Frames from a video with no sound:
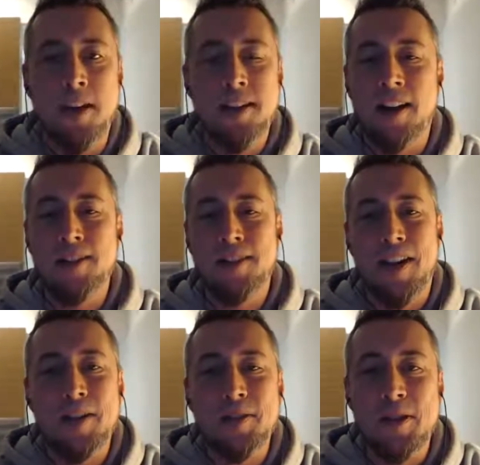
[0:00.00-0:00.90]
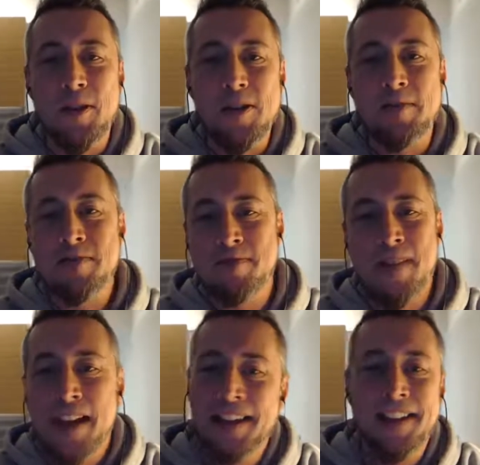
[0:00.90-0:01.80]
How's it? How's it going?
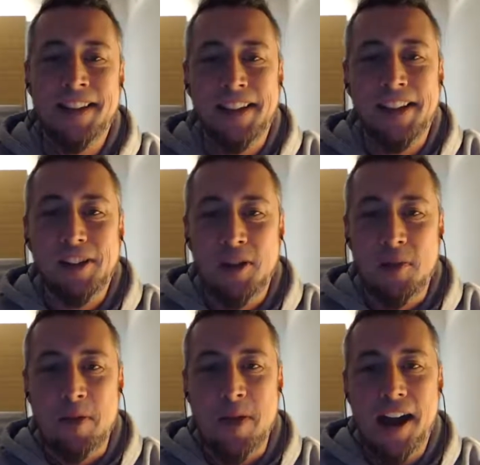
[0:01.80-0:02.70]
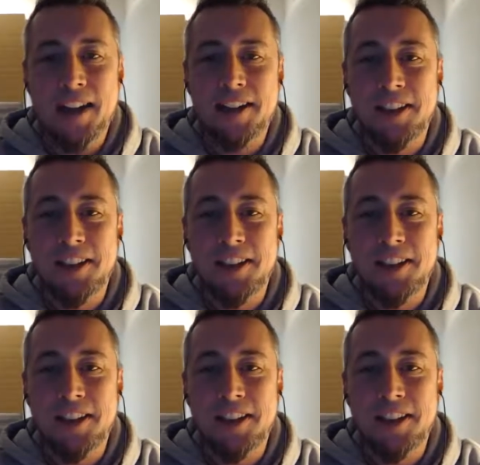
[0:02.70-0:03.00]
Yeah. Good to be back.